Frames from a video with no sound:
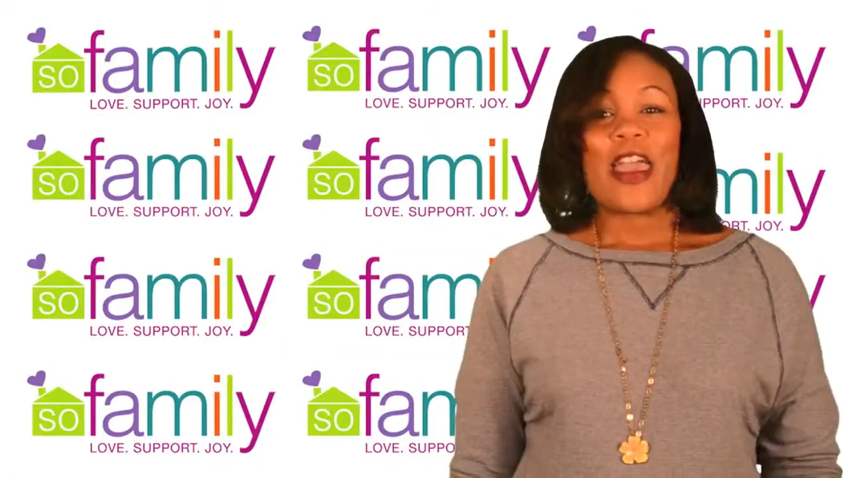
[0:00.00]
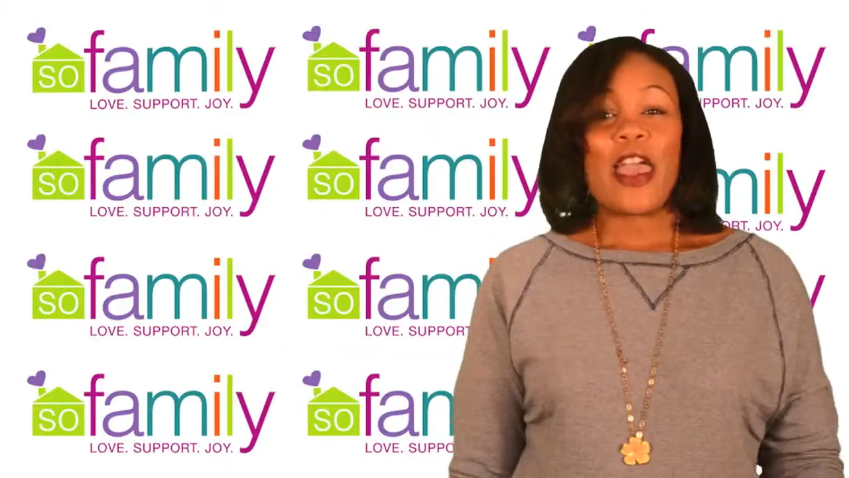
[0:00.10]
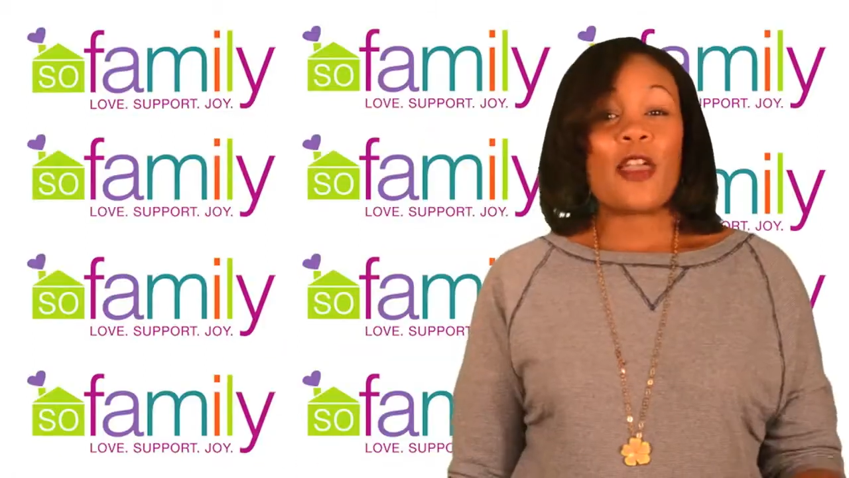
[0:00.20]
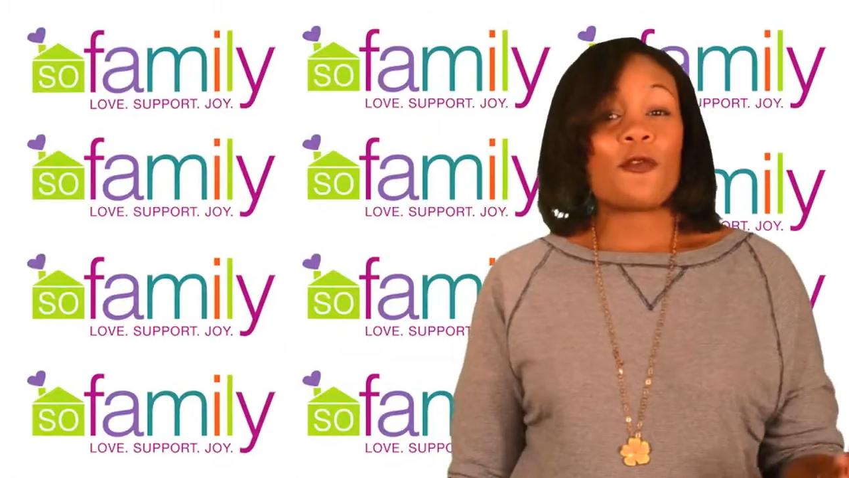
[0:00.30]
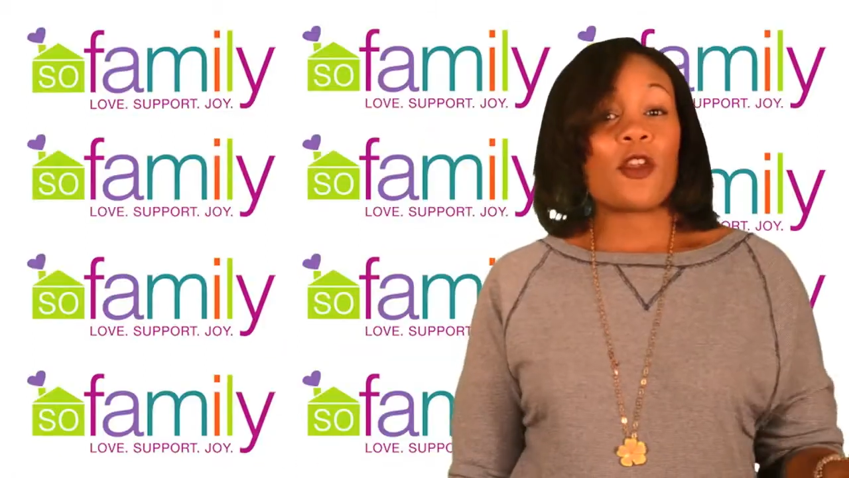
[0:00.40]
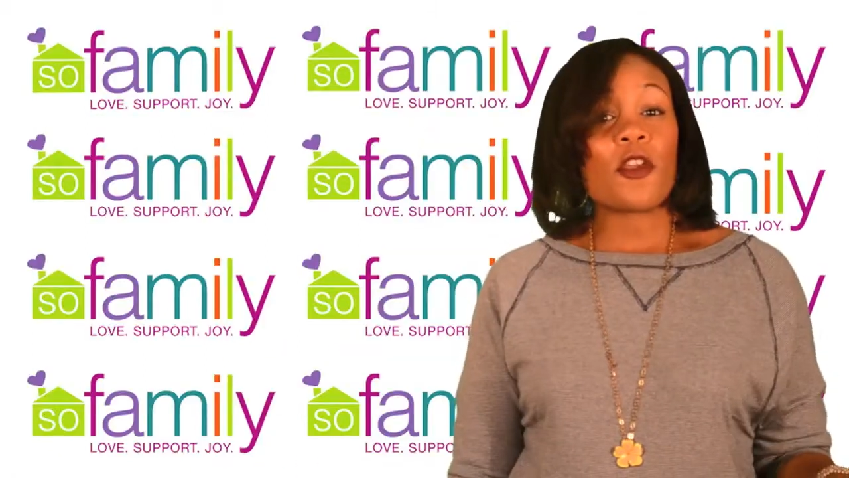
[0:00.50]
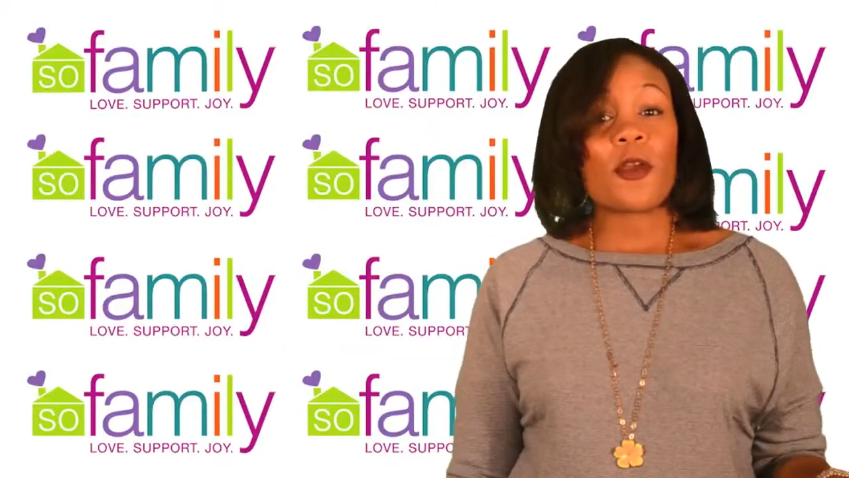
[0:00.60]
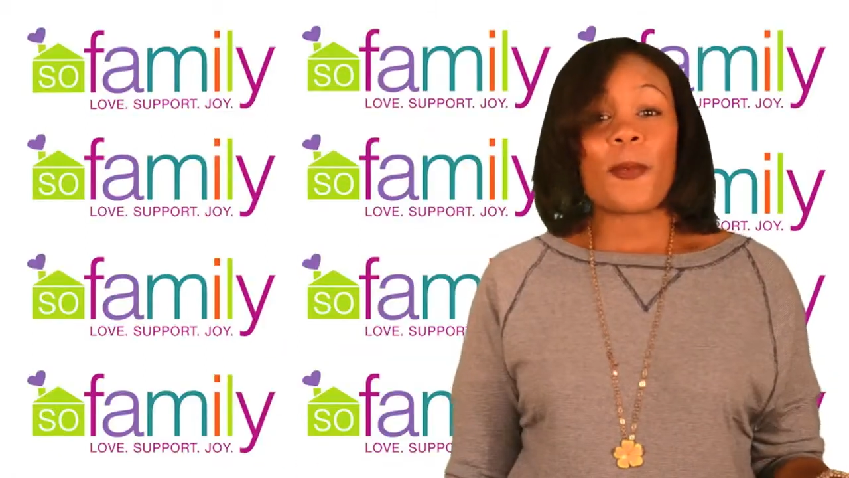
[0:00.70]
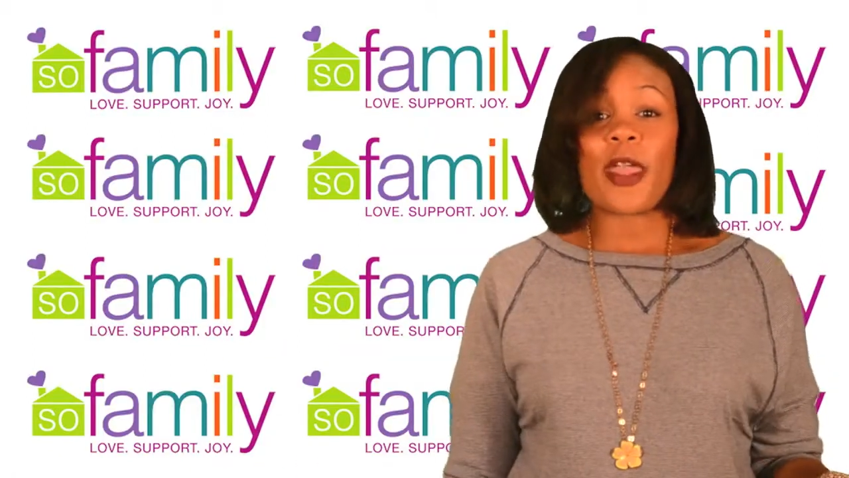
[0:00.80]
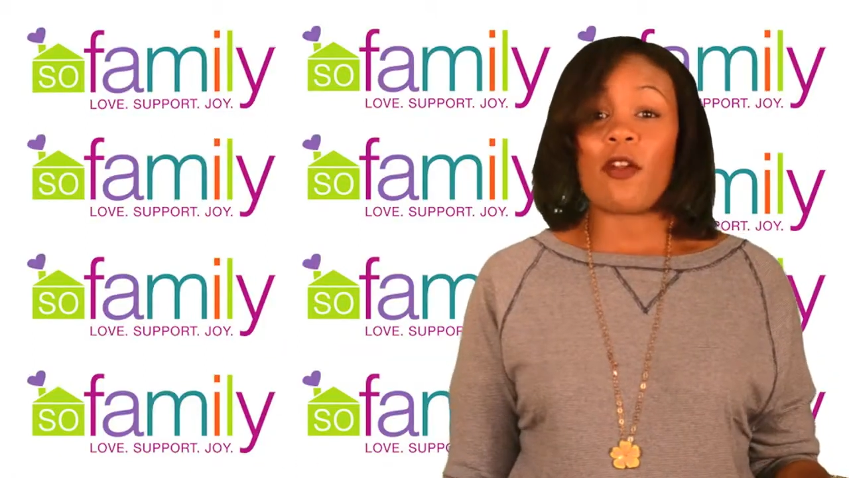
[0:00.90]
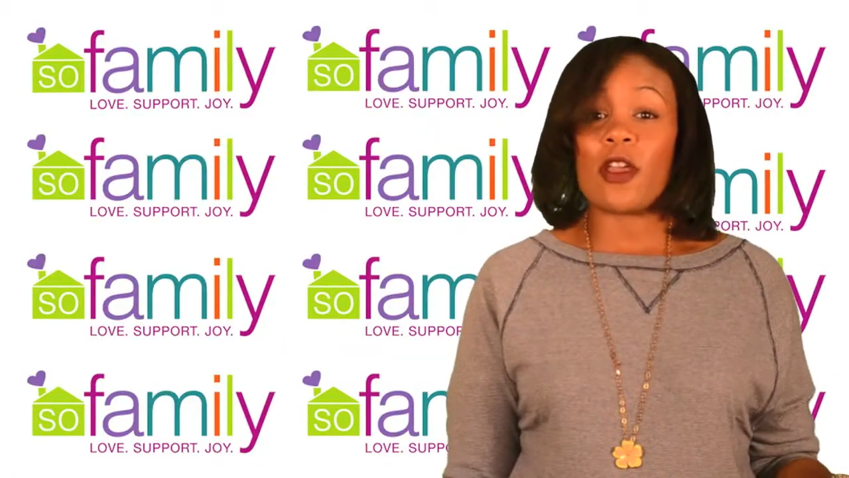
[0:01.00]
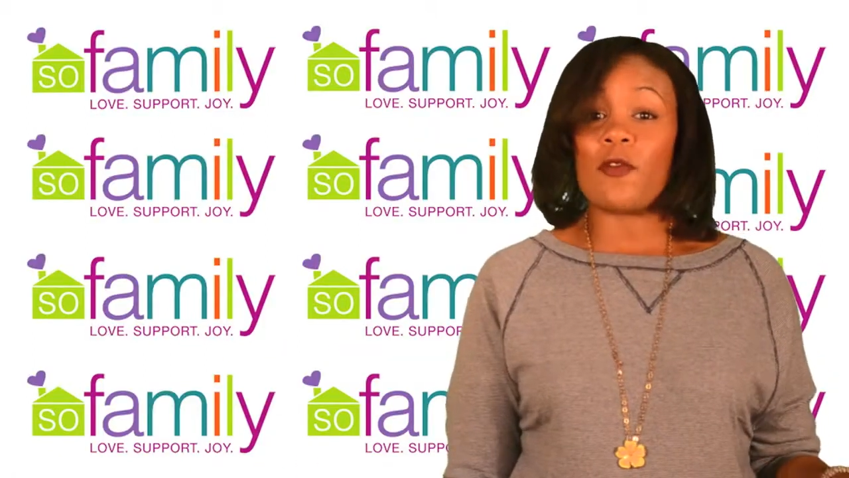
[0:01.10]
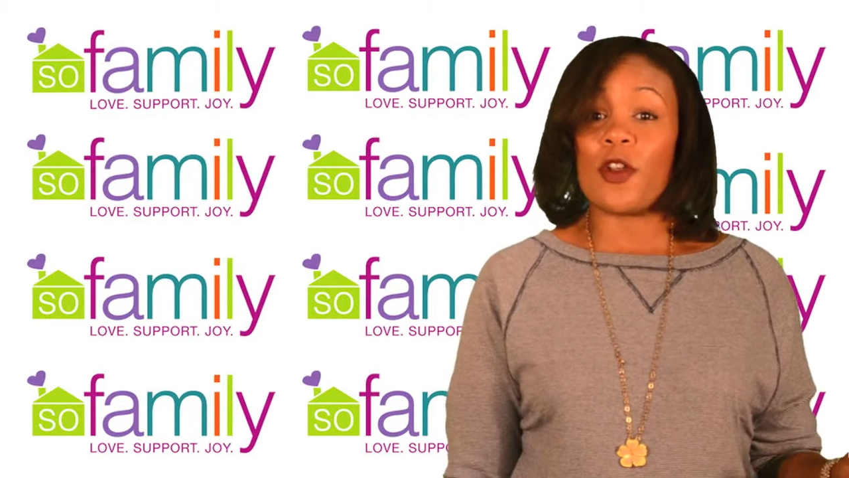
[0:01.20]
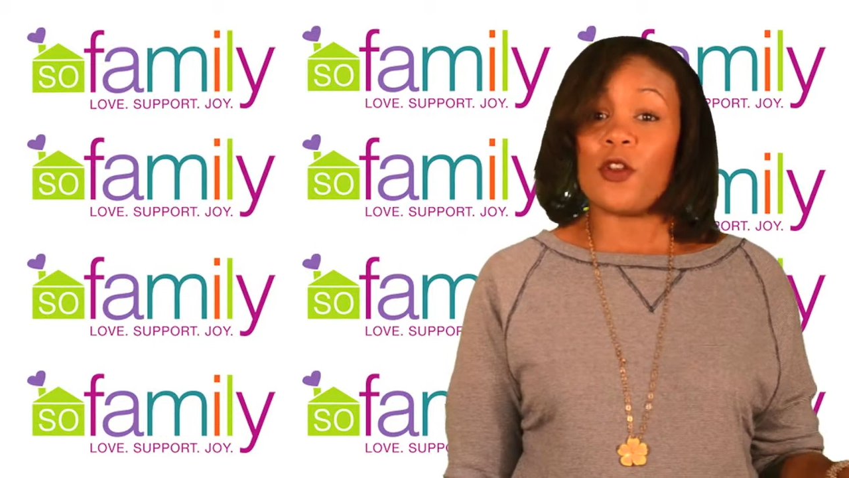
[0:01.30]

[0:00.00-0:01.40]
If you're the parent of